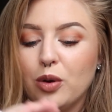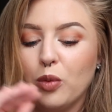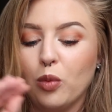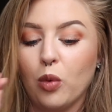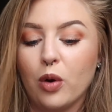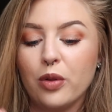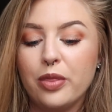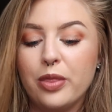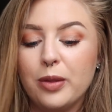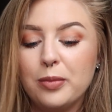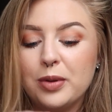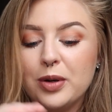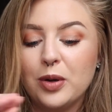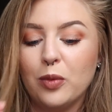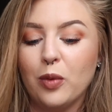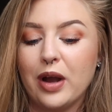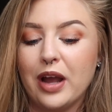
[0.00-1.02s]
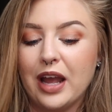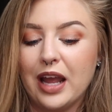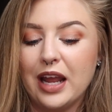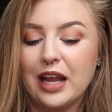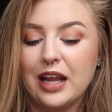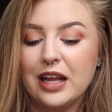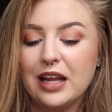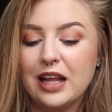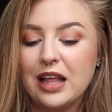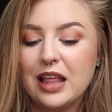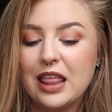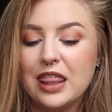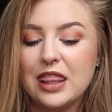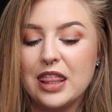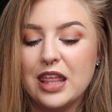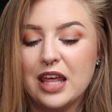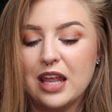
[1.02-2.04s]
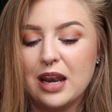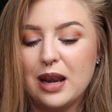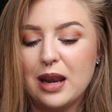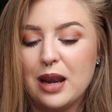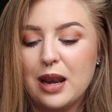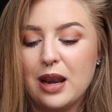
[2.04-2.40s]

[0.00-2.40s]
word them in a way that